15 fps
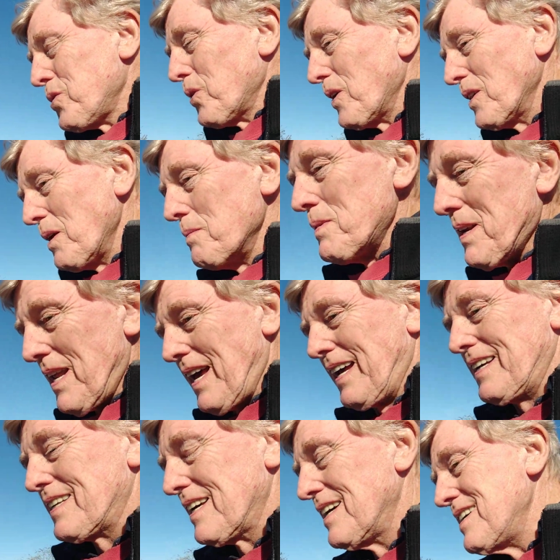to
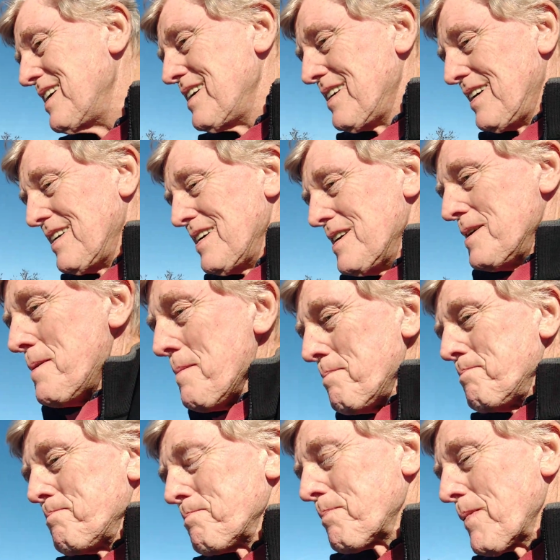eliminate
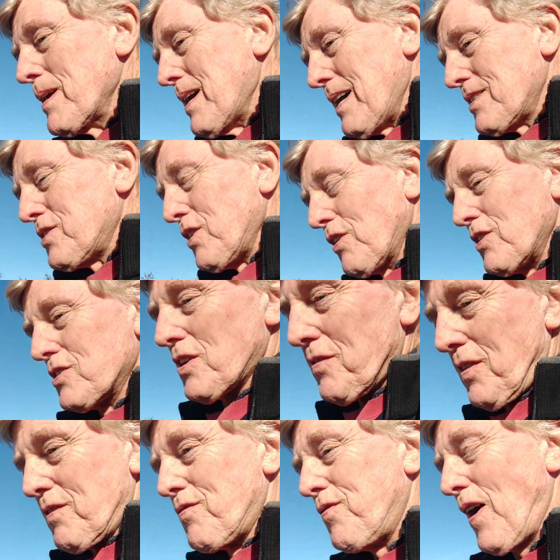a series
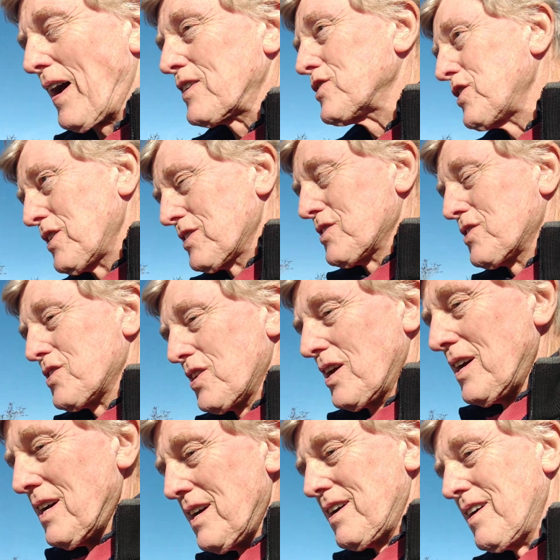of infections
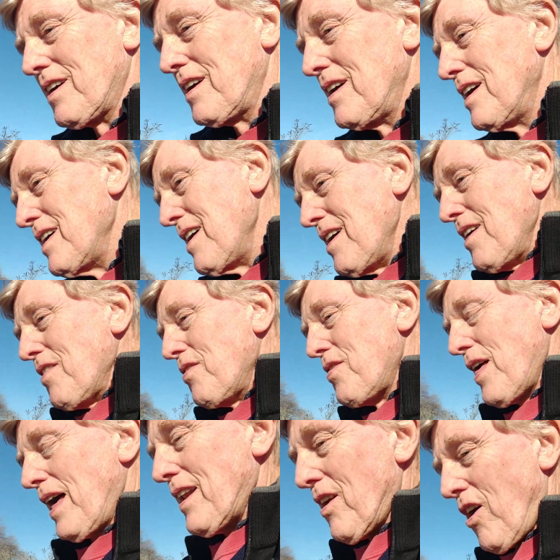
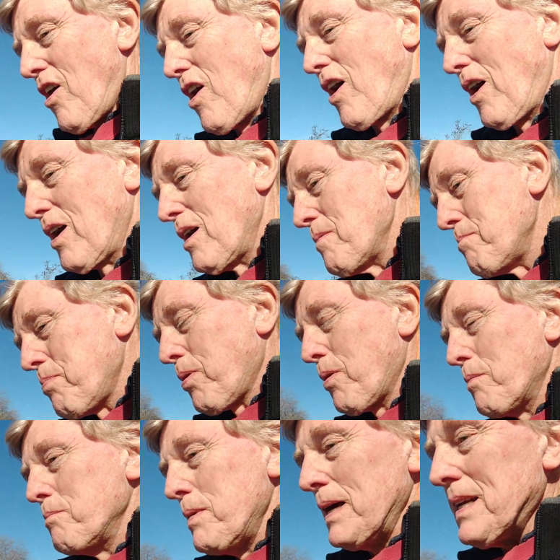that are
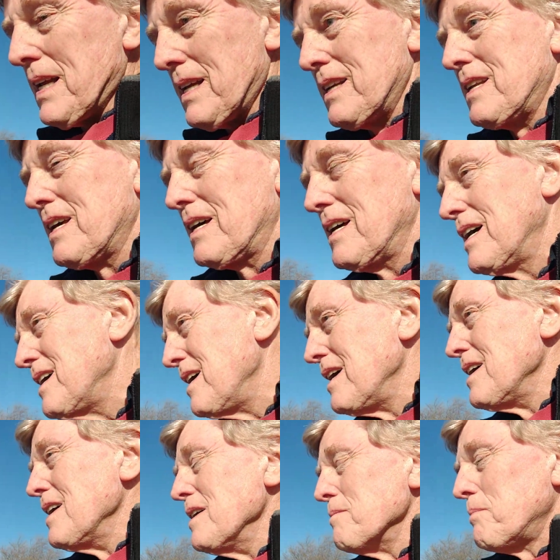permitted
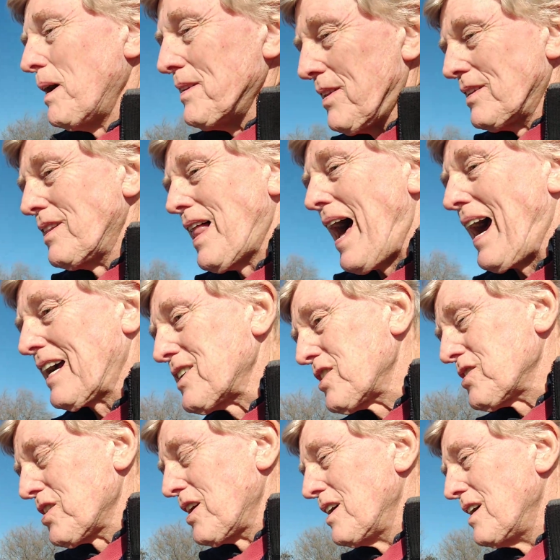by the
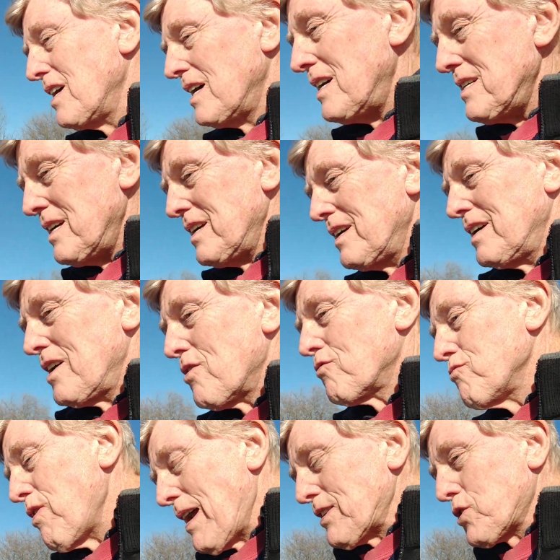lax
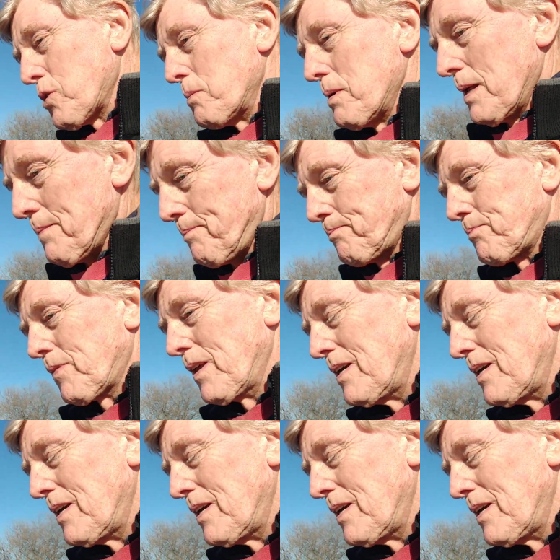regimen,